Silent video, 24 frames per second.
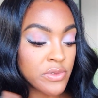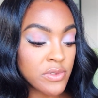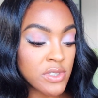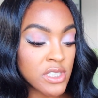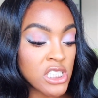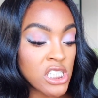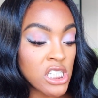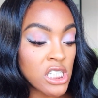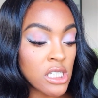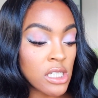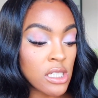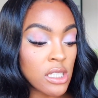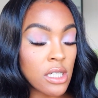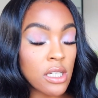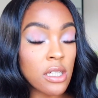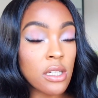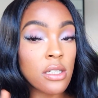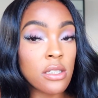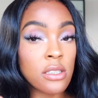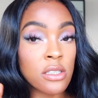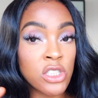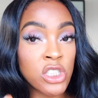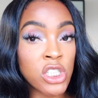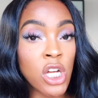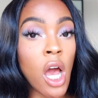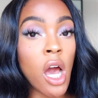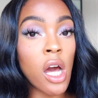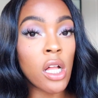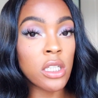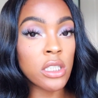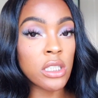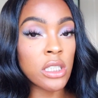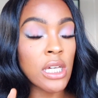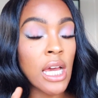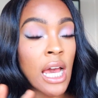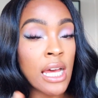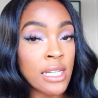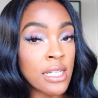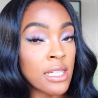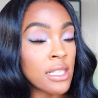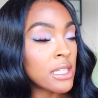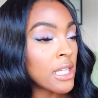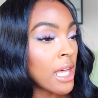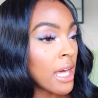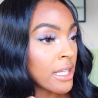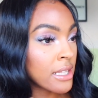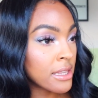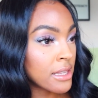cheek jolly. I
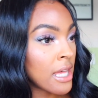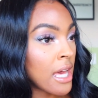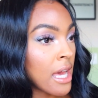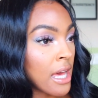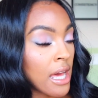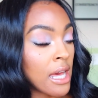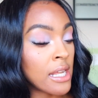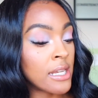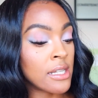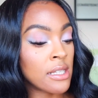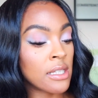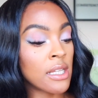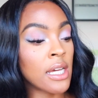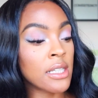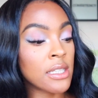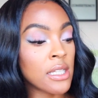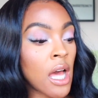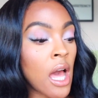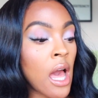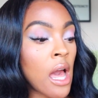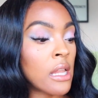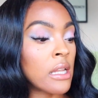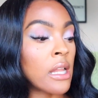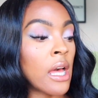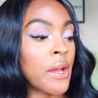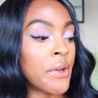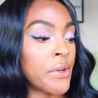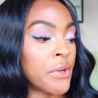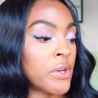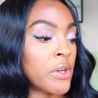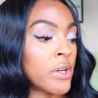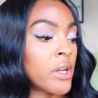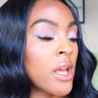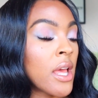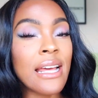did like that. I did like the highlighter.